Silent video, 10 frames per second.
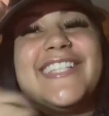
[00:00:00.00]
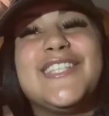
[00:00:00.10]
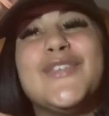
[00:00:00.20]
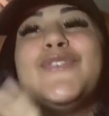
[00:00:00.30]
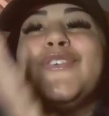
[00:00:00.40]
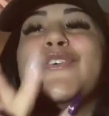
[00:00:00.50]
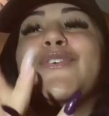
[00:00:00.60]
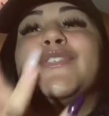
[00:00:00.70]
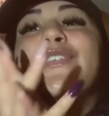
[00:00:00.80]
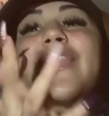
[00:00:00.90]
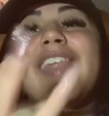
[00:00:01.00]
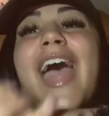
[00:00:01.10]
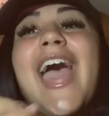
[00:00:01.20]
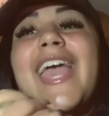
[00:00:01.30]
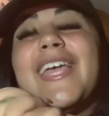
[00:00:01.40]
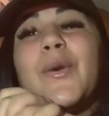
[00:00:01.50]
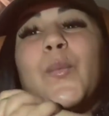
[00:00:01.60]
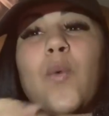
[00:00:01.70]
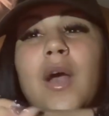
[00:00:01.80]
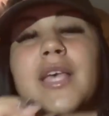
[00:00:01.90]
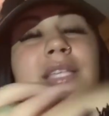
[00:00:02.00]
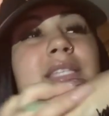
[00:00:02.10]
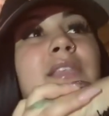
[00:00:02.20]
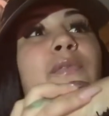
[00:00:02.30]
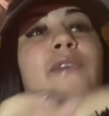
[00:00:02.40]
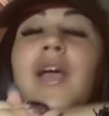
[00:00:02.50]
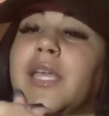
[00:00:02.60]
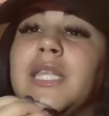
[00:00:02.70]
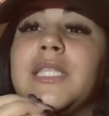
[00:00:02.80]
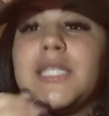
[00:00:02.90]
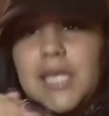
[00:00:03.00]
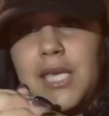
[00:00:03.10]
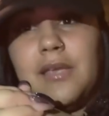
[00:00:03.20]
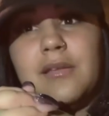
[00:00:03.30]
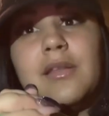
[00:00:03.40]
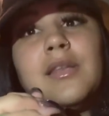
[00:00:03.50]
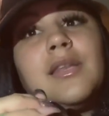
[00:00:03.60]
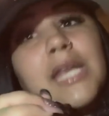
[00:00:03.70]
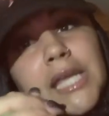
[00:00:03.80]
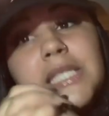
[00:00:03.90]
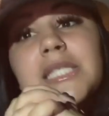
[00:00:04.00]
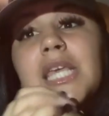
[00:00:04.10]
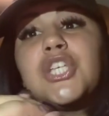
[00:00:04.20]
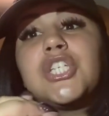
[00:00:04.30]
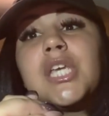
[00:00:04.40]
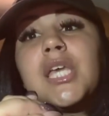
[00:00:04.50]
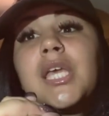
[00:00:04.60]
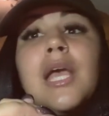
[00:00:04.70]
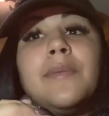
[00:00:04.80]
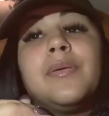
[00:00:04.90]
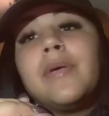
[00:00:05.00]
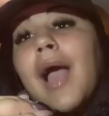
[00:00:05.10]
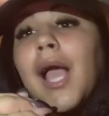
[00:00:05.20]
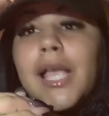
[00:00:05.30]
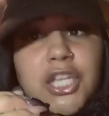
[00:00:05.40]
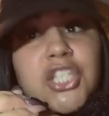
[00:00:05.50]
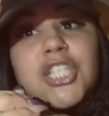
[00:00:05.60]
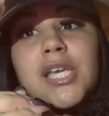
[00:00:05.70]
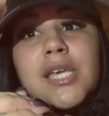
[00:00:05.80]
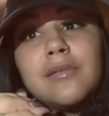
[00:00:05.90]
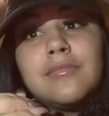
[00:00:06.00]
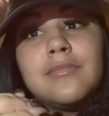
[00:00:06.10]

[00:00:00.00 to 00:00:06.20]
Do you. So that was the fucking tea. Niggas ain't shit. I ain't shit.